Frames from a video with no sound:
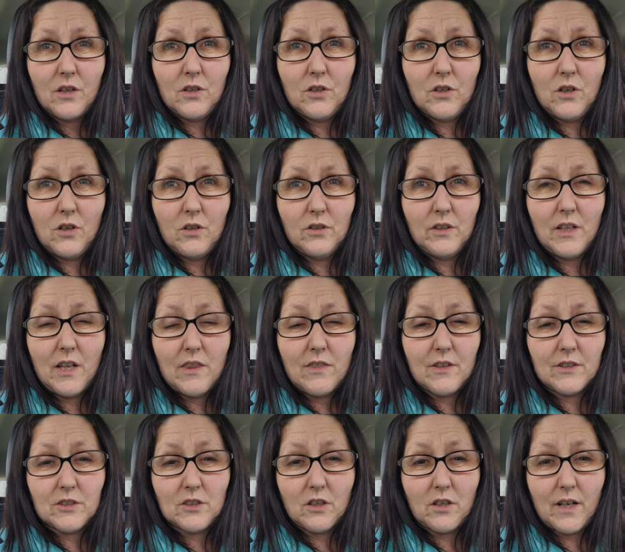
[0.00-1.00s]
go and let
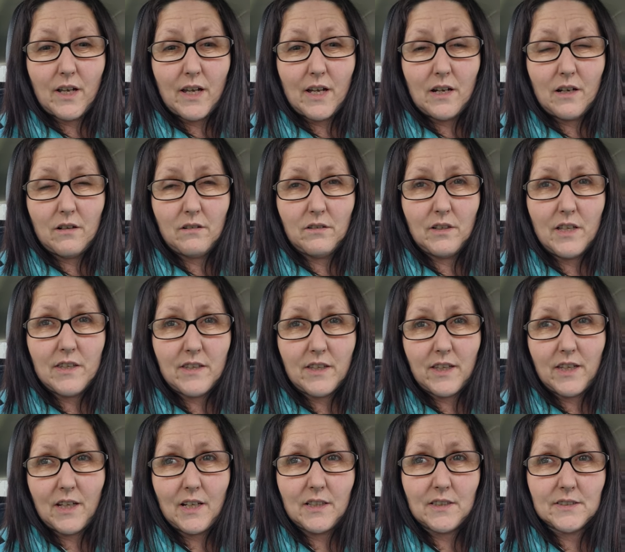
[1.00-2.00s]
the dog out, let the
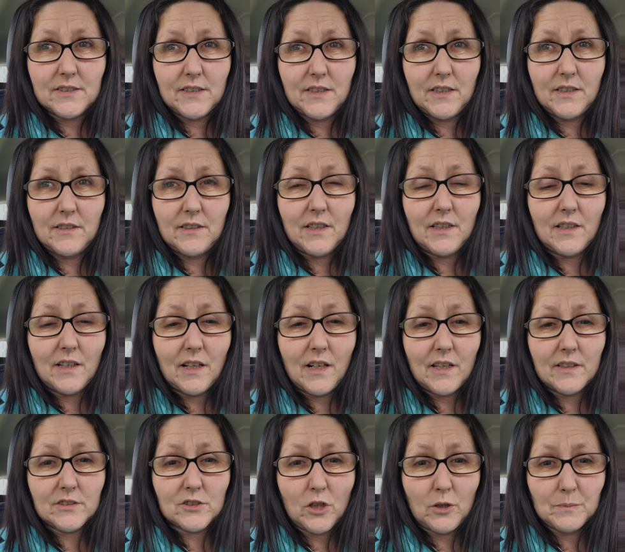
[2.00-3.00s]
cats in, then I
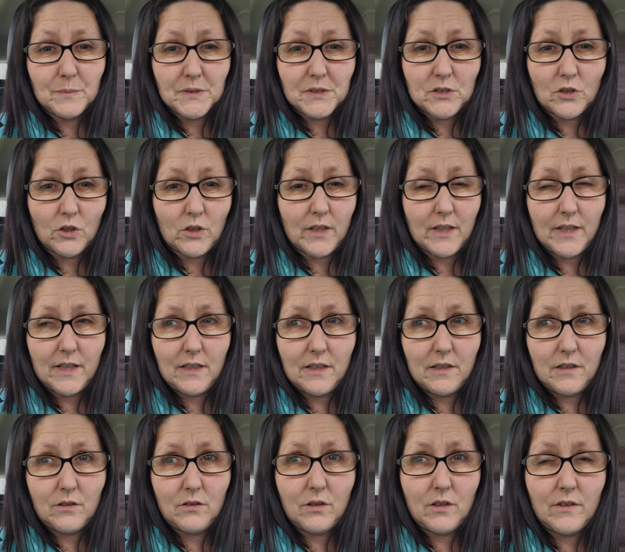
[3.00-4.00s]
let Tom's dog
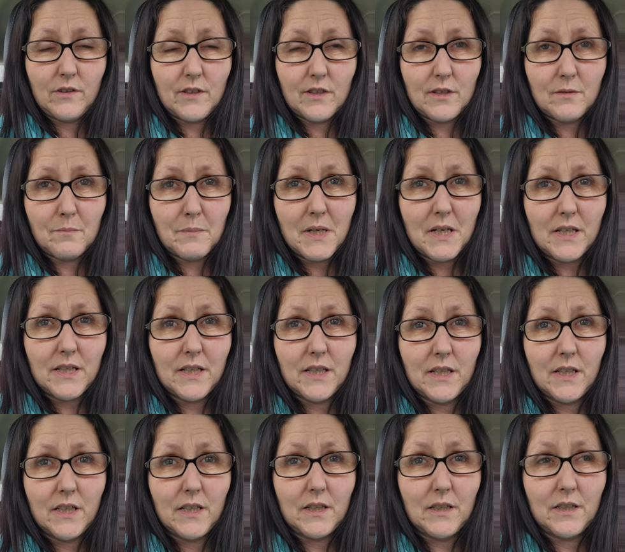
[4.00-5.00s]
out, and then I'm back
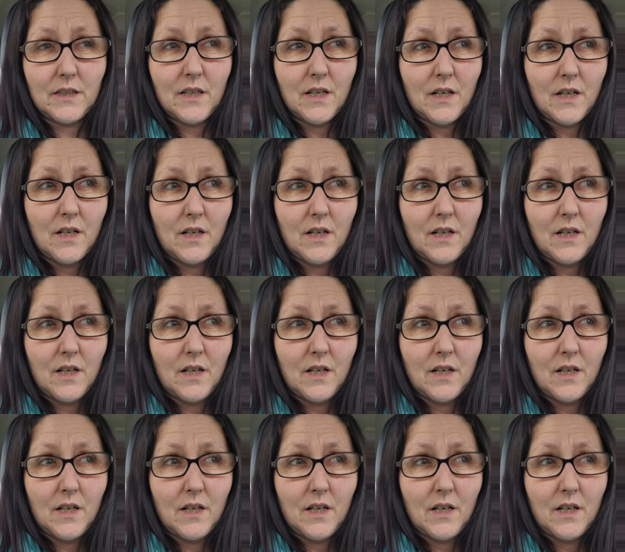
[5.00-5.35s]
in,